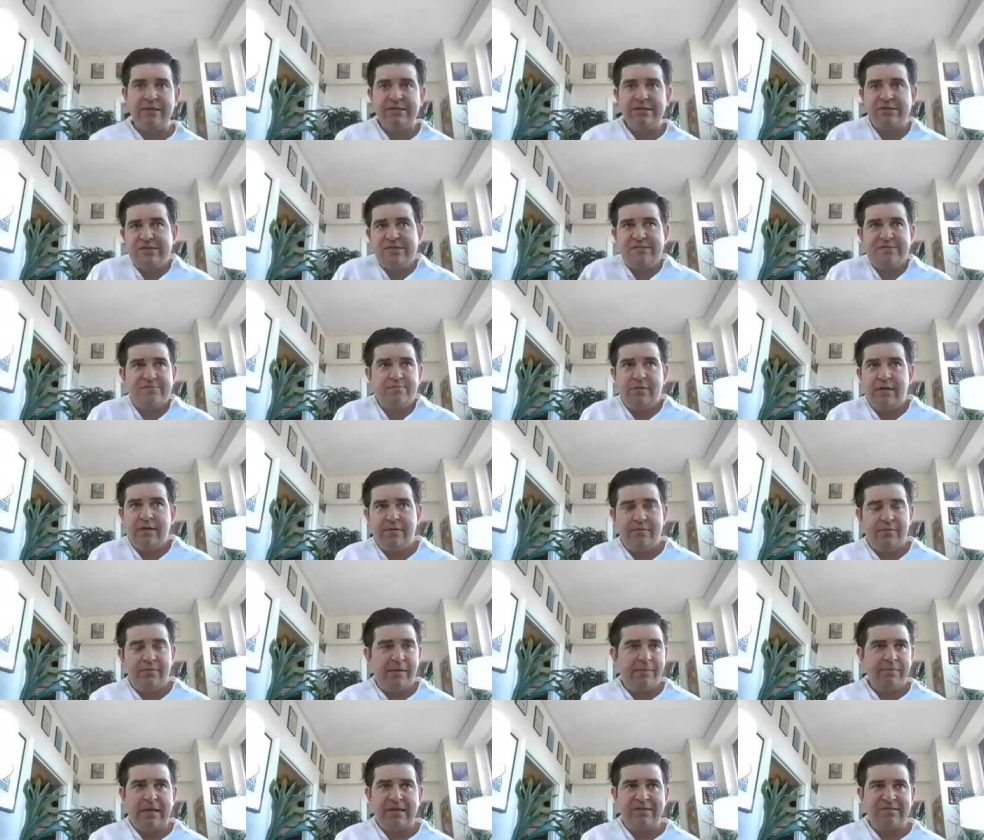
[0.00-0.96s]
just, I,
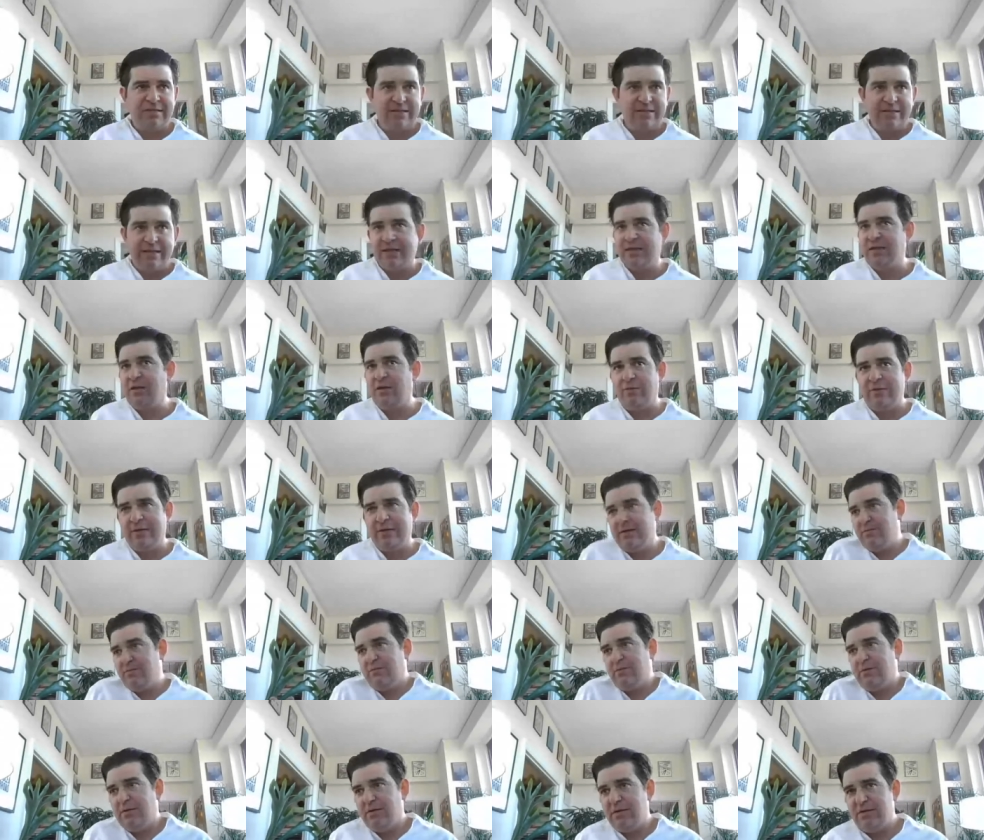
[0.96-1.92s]
I'm guessing like you, it
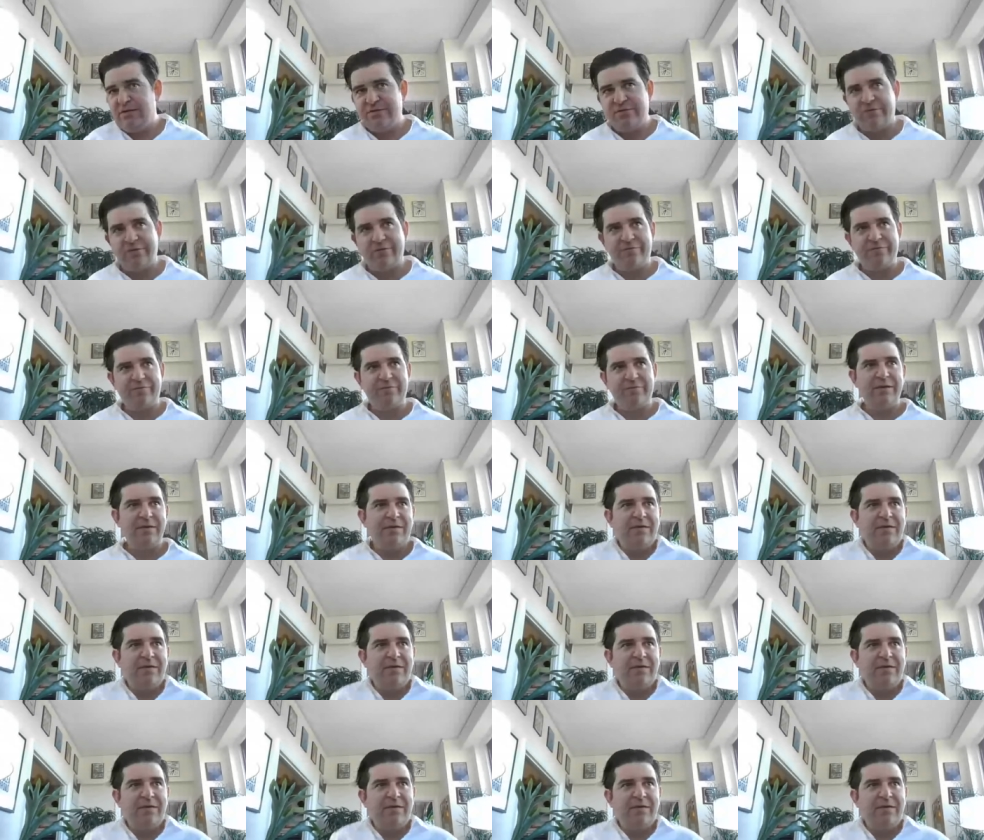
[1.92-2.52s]
sort of